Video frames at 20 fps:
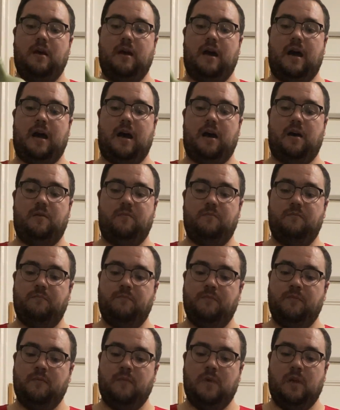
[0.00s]

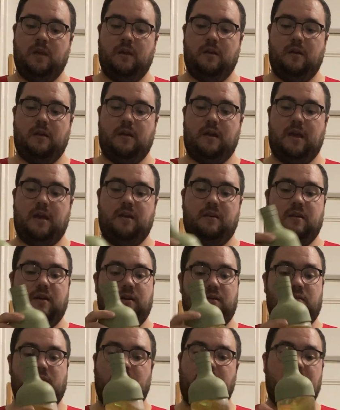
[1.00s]

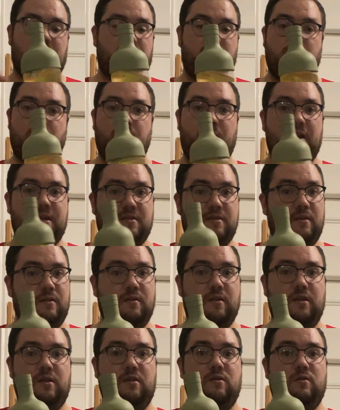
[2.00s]
So
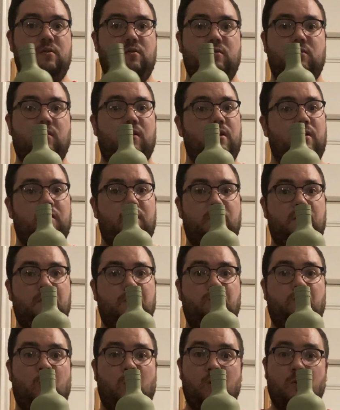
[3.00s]
basically you
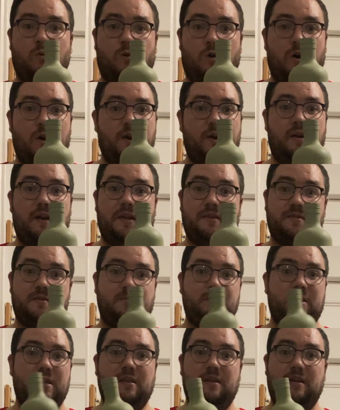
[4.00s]
pour water and some
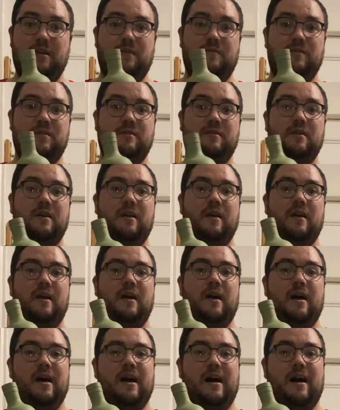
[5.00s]
tea leaves
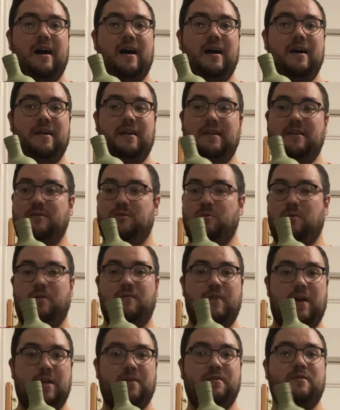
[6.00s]
into a
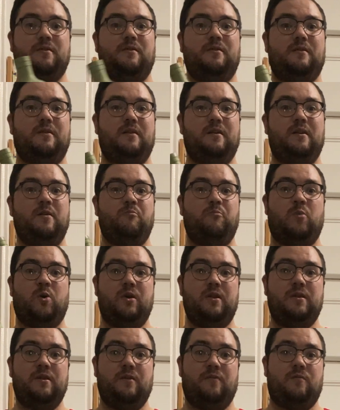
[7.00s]
vessel, put
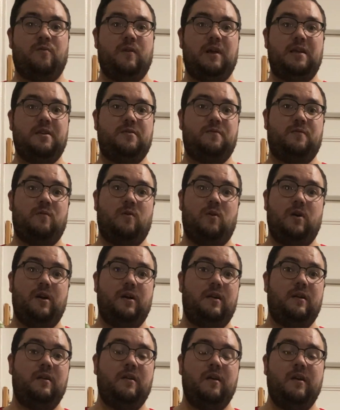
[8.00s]
it in the fridge
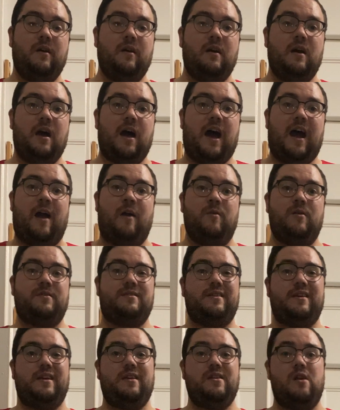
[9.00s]
for, I would
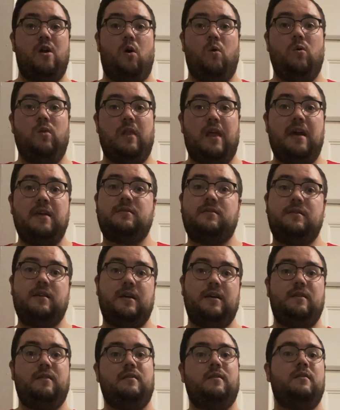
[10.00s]
say, no less
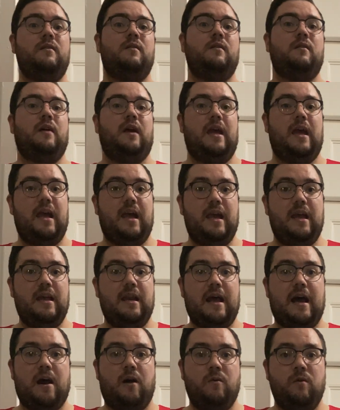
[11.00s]
than 8
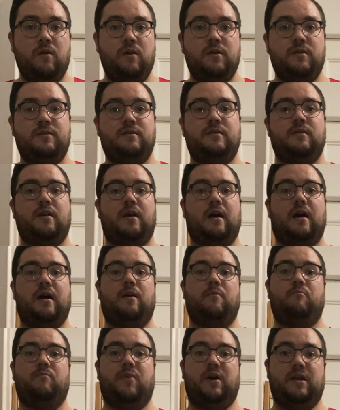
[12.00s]
hours,
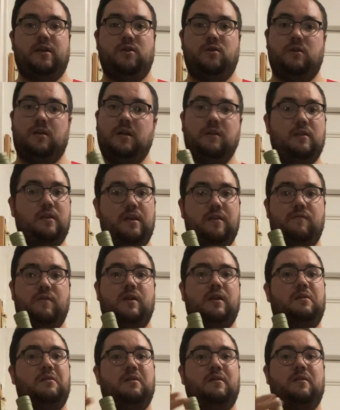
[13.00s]
but you can leave
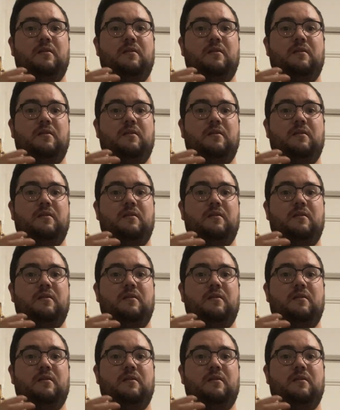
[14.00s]
it,